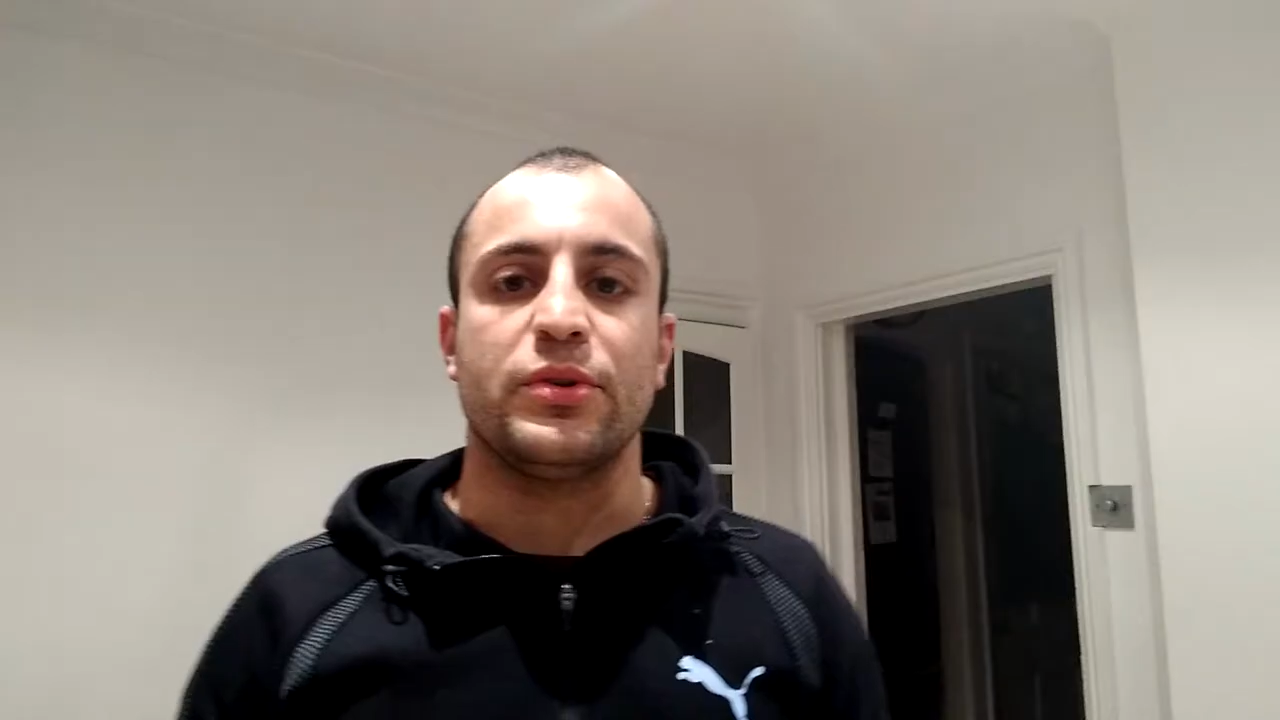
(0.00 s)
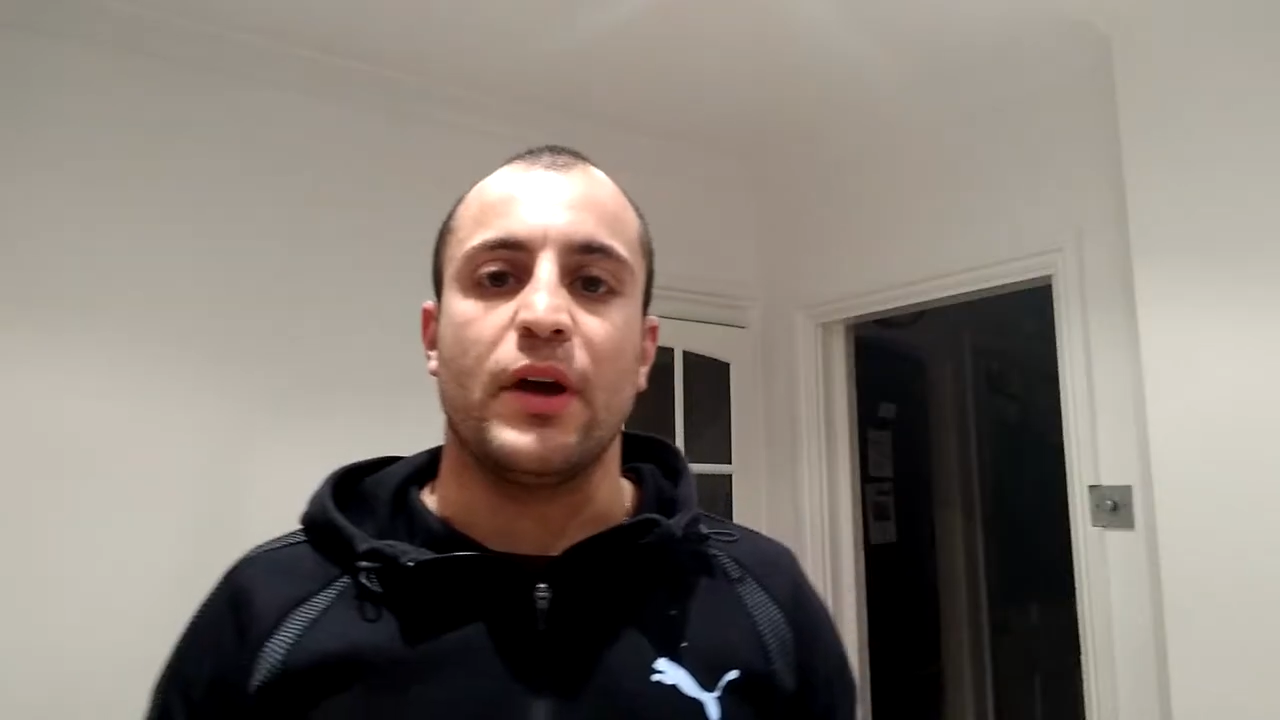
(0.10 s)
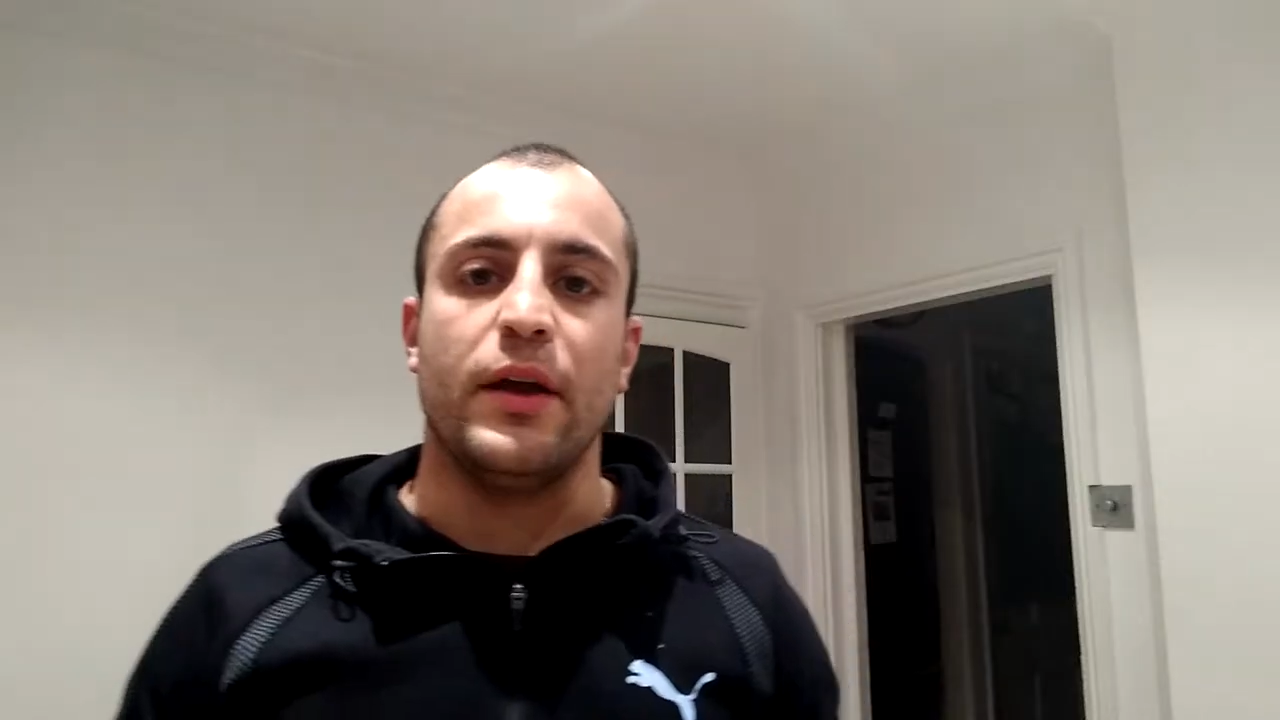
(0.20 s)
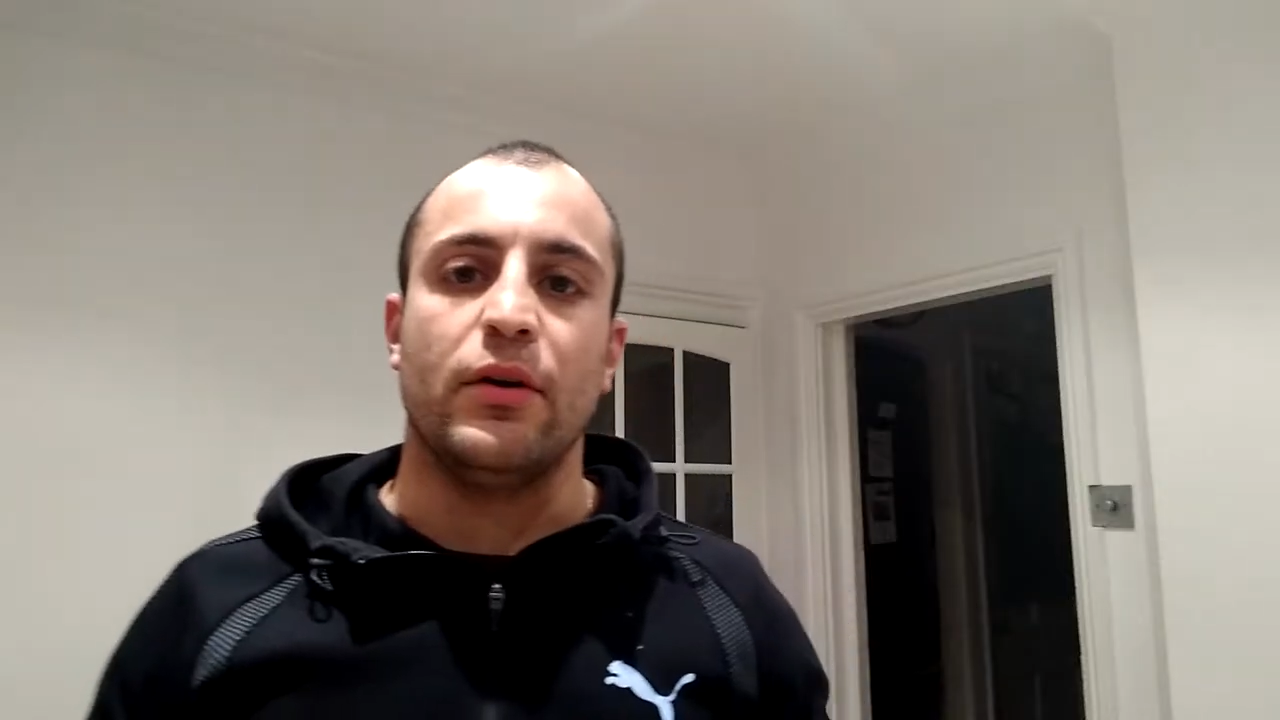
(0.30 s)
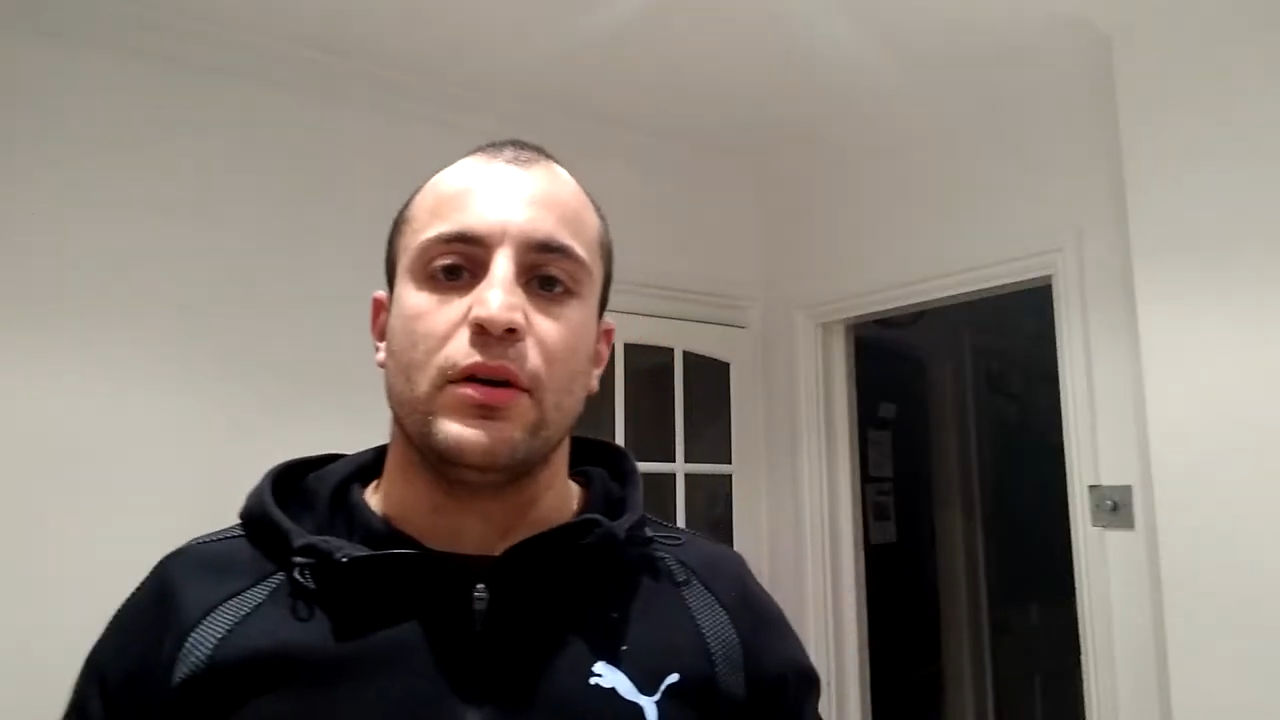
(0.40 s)
What's
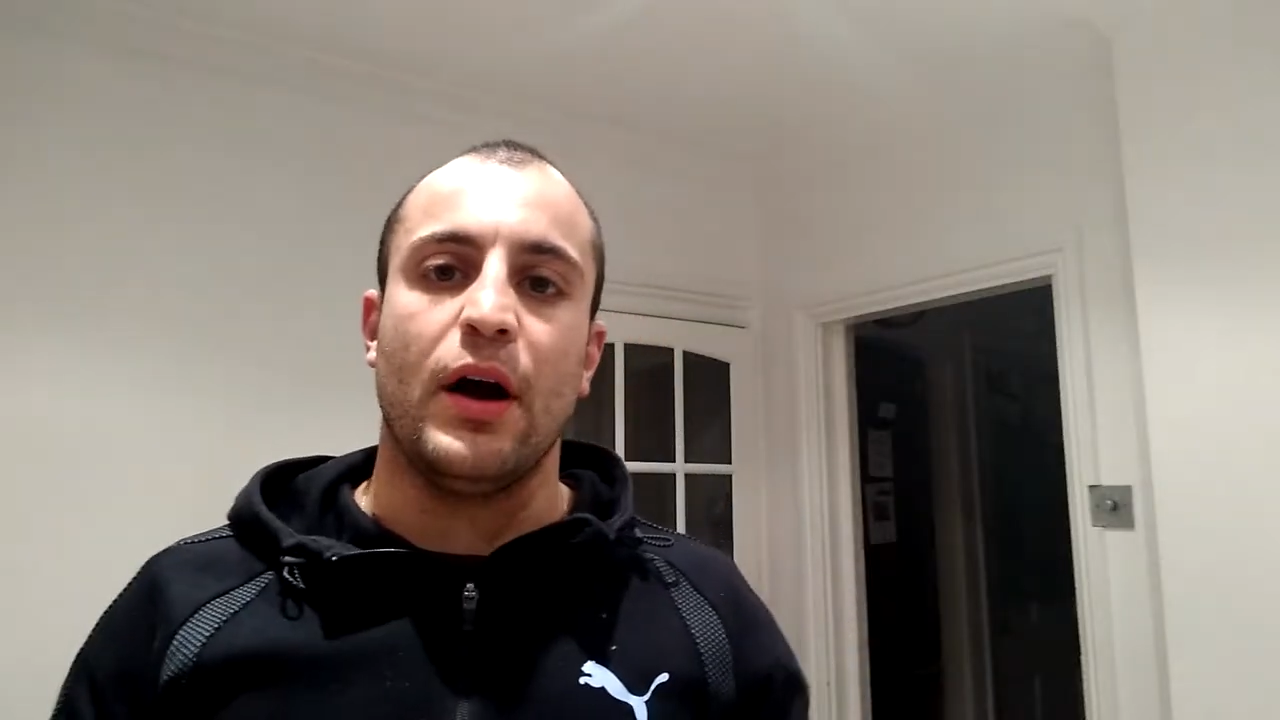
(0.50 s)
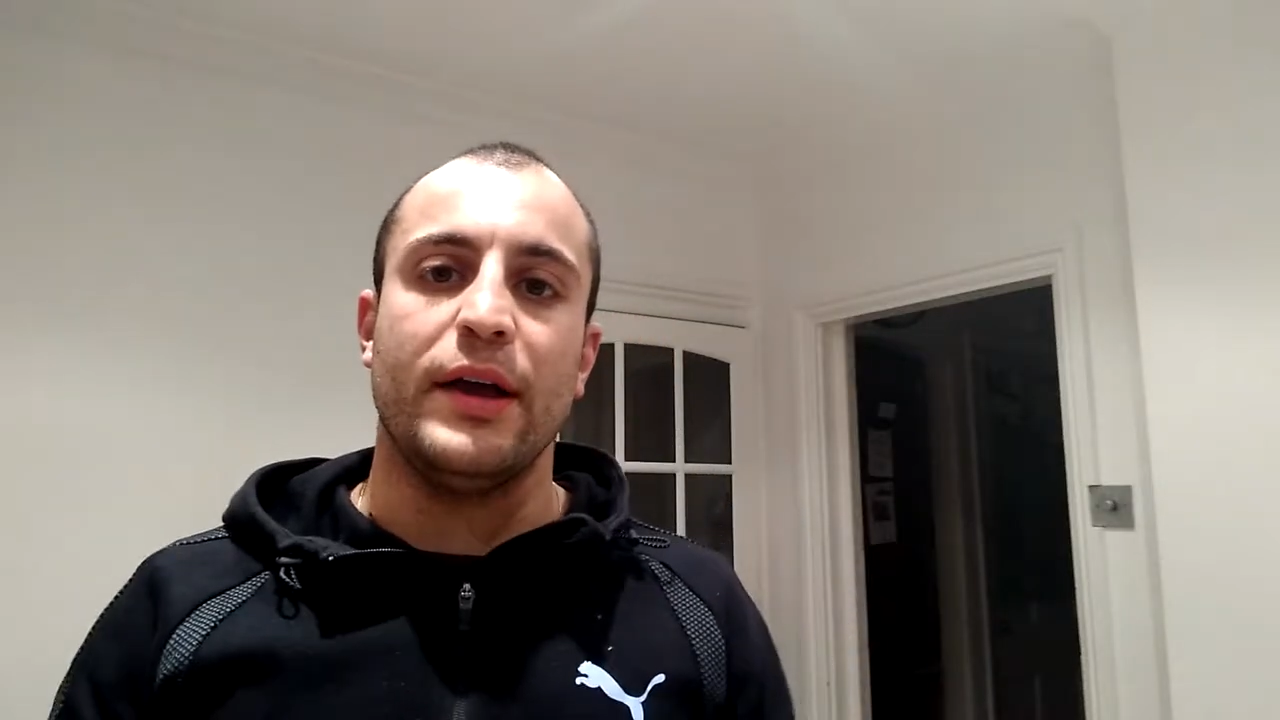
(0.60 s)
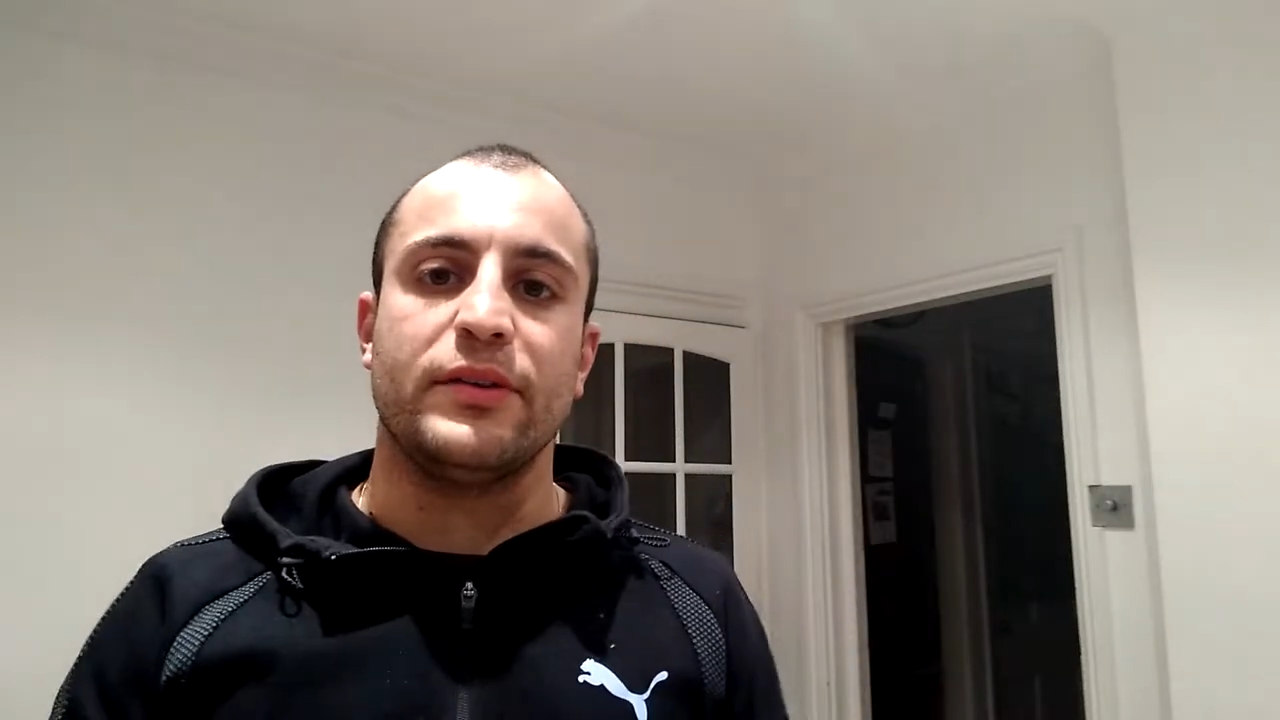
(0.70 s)
going on, guys?